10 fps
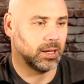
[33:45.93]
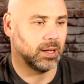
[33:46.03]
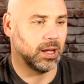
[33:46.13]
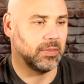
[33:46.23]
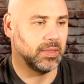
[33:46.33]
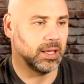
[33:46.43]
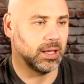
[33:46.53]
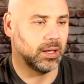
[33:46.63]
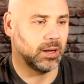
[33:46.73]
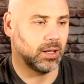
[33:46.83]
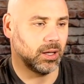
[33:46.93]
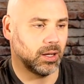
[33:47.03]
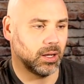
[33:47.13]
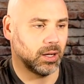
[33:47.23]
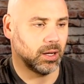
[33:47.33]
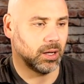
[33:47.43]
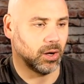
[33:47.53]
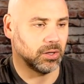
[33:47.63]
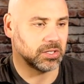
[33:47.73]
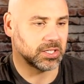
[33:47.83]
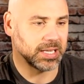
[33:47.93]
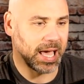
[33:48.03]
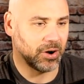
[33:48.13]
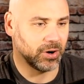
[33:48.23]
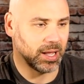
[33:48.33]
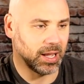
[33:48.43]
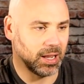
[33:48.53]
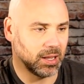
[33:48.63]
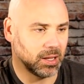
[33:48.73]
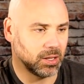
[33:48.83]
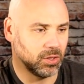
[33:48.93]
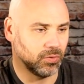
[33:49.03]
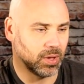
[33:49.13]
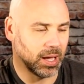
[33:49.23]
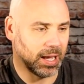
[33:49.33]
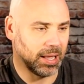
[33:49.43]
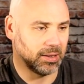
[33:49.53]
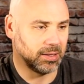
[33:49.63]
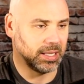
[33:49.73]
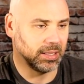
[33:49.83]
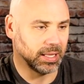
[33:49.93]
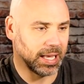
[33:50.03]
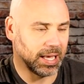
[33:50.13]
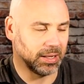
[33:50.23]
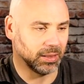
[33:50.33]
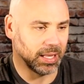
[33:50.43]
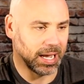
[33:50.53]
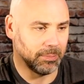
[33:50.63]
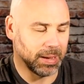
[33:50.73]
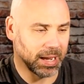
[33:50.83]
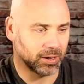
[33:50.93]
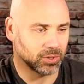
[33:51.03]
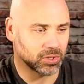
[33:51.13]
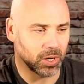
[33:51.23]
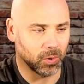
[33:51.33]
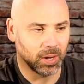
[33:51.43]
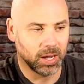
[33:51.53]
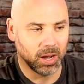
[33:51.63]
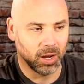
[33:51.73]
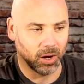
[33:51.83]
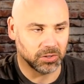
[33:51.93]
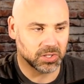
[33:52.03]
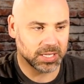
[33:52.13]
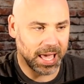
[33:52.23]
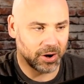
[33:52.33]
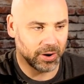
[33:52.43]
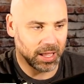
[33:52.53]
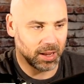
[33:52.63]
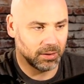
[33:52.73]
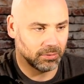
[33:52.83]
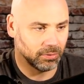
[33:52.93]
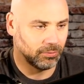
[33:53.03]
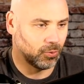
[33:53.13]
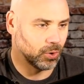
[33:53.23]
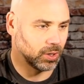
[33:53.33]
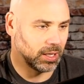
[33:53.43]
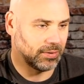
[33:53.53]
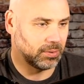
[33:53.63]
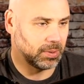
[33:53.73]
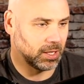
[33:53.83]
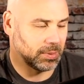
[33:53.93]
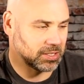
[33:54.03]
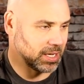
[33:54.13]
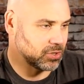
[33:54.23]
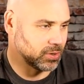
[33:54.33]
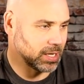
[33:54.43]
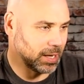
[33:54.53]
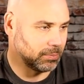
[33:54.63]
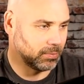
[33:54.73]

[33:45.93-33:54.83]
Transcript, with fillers: And then on Saturday, you've got D-line and linebackers. So on Saturday from 4 to 11 p.m., that's Eastern time.